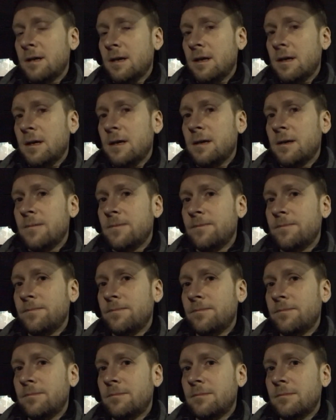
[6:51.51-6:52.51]
Um,
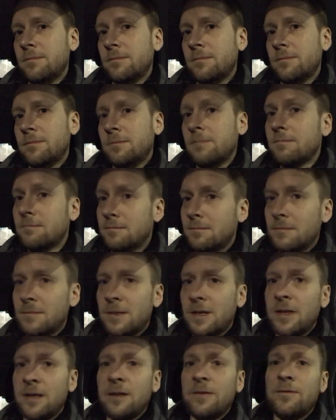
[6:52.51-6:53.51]

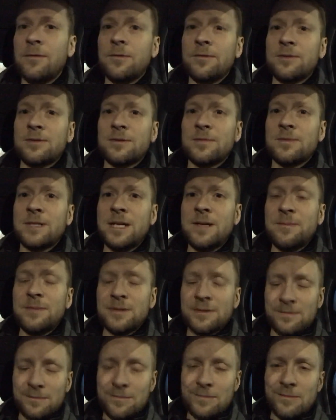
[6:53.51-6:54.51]
and if you want some
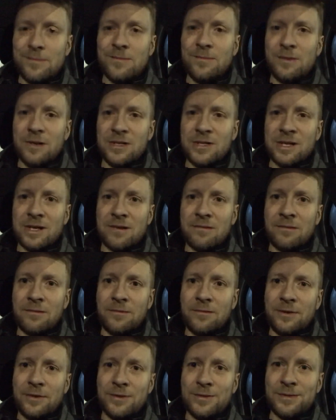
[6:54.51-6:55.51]
tips, watch our
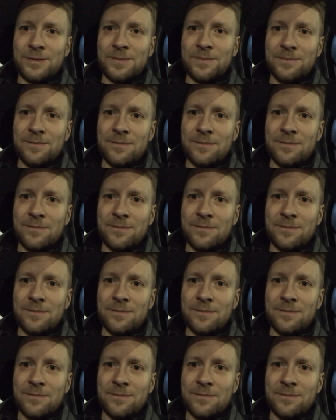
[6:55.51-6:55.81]
reviews.